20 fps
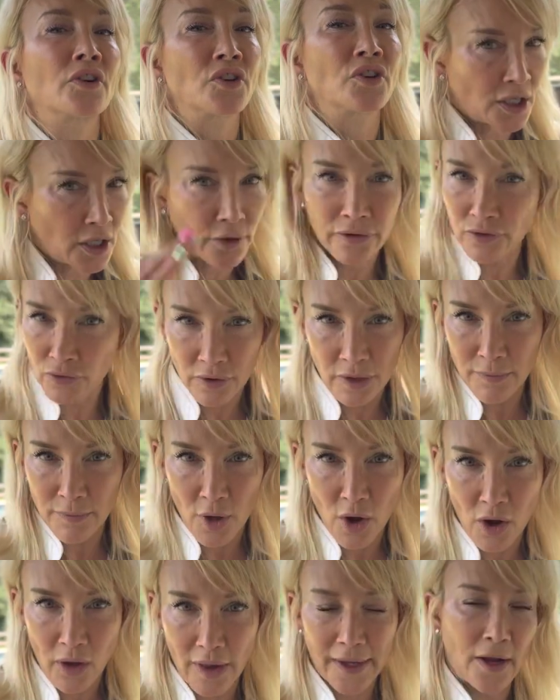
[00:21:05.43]
to go through them
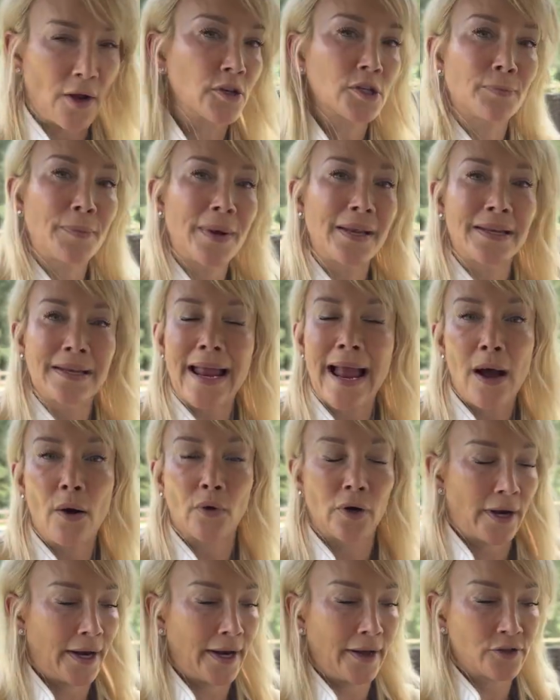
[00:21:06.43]
all. Like, I'll spend an
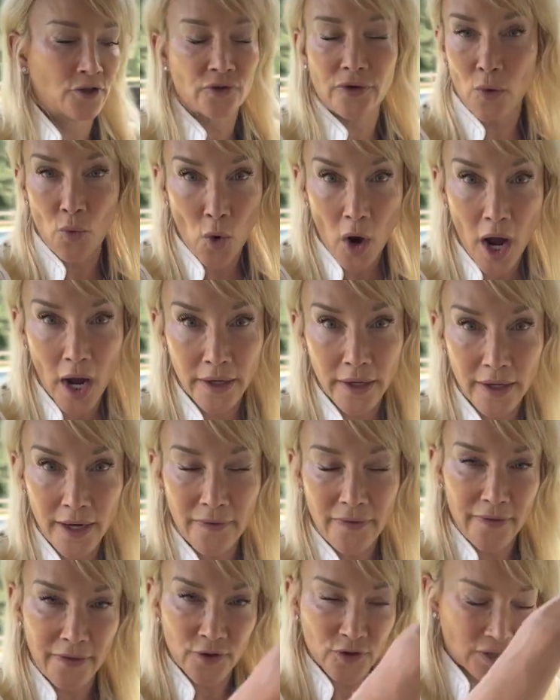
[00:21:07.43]
hour answering one, and
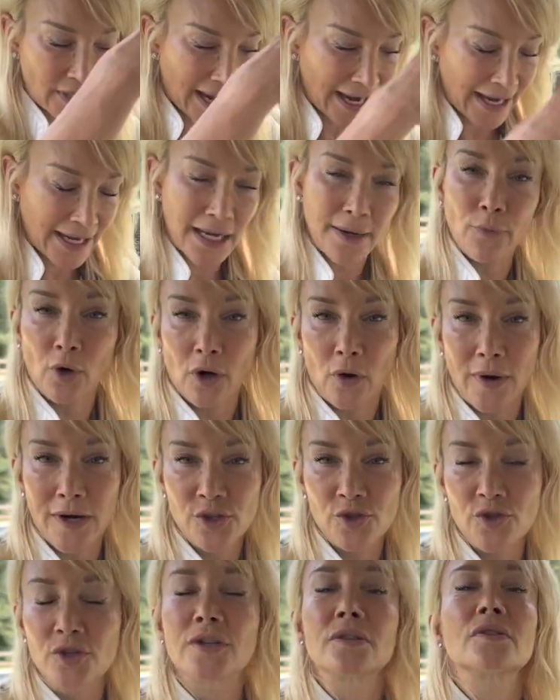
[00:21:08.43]
then there's 80 more
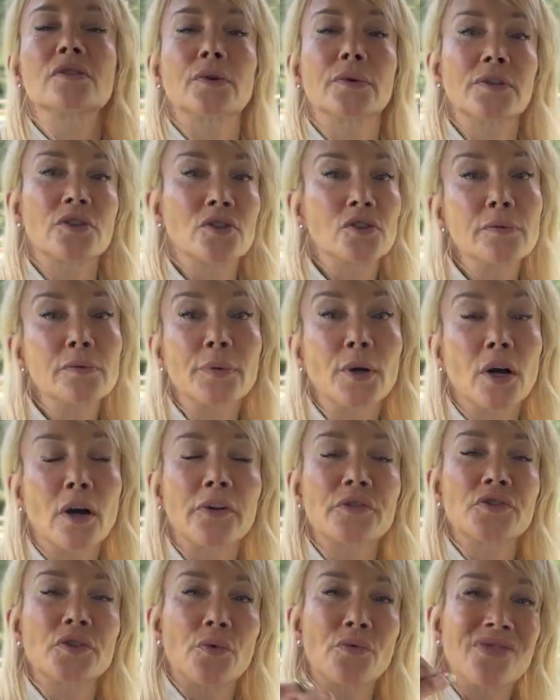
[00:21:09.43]
questions. So it's super
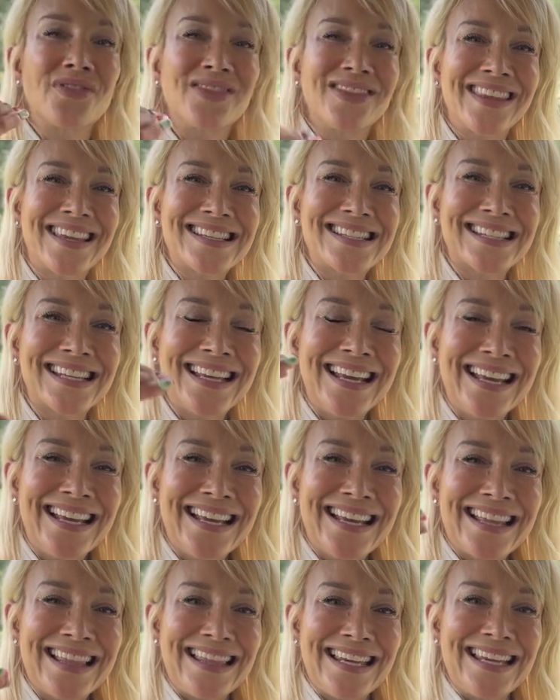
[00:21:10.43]
hard. So these
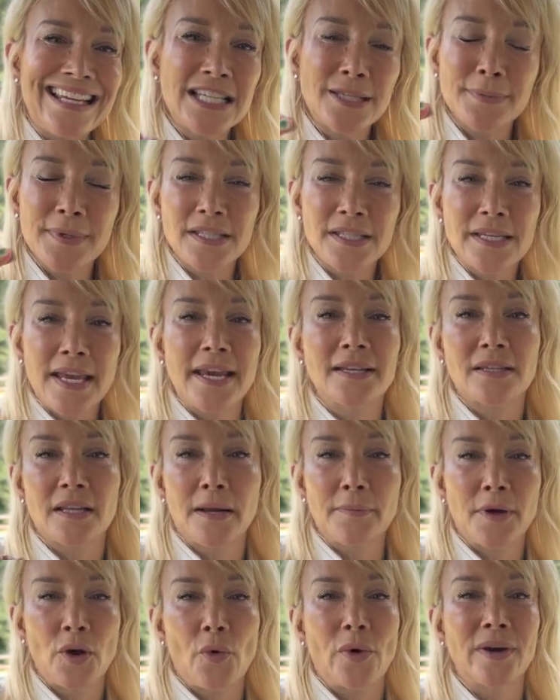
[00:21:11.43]
mistakes that
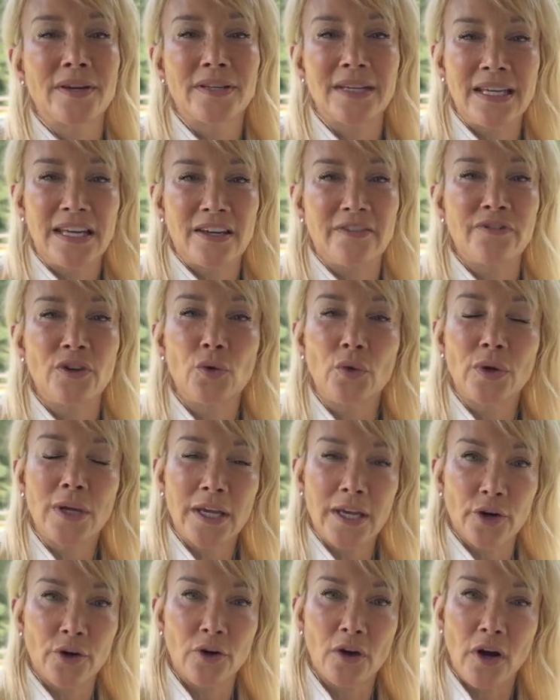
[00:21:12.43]
I'm going to give you
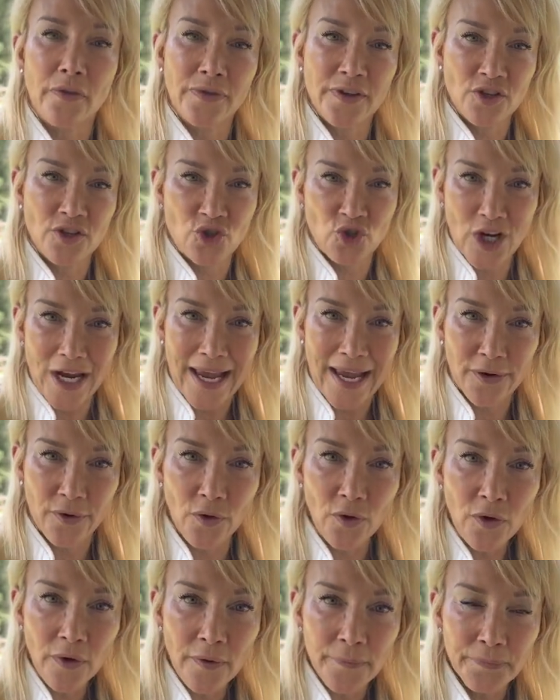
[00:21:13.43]
here on this
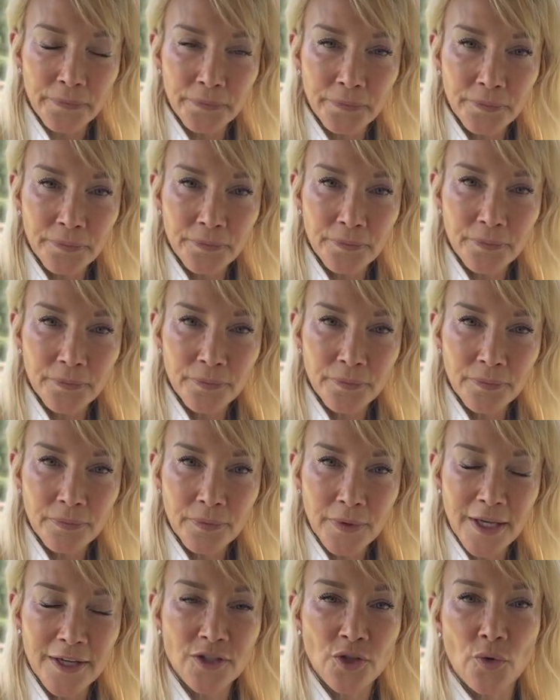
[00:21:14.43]
channel
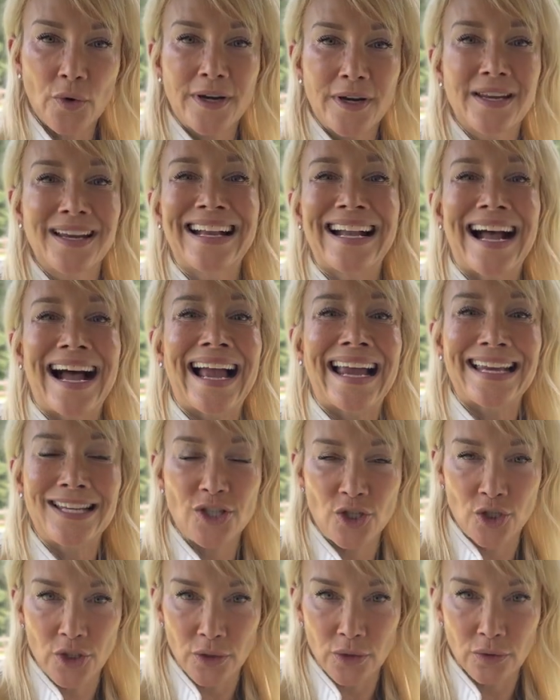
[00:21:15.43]
is going to guide
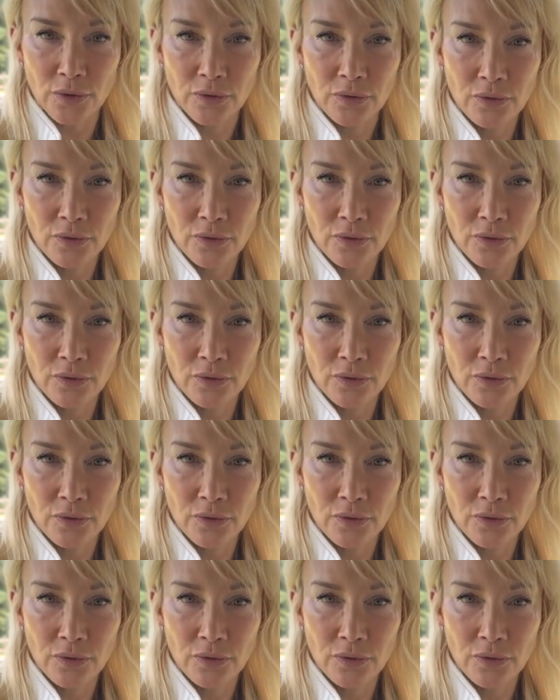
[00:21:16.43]
you